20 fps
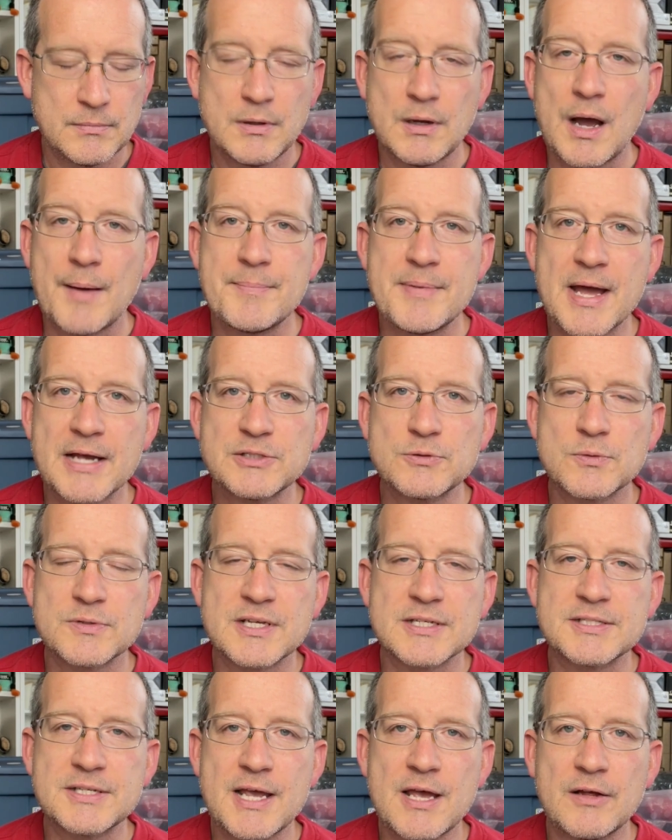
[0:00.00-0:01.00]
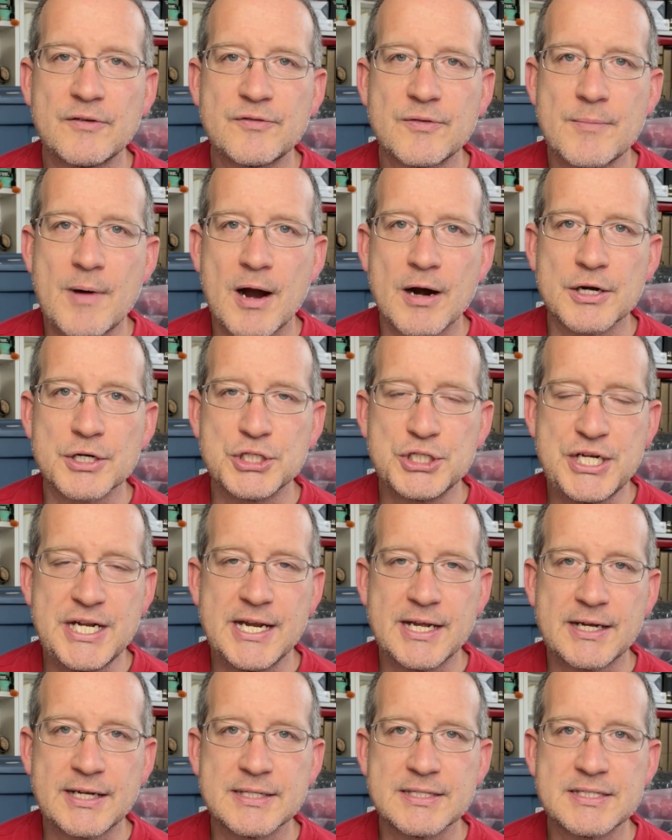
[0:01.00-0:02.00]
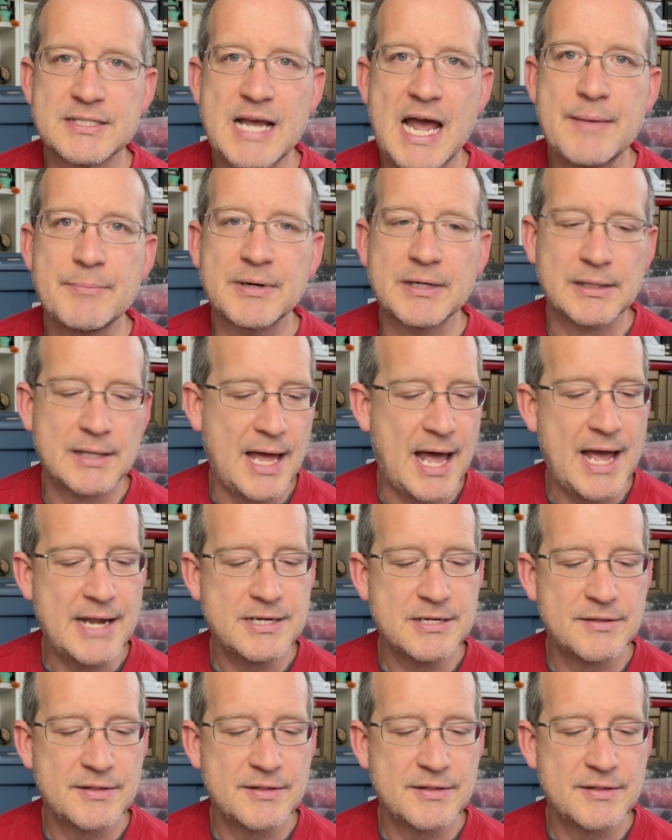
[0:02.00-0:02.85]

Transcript: Up next was a sale from our Gina consignment lot.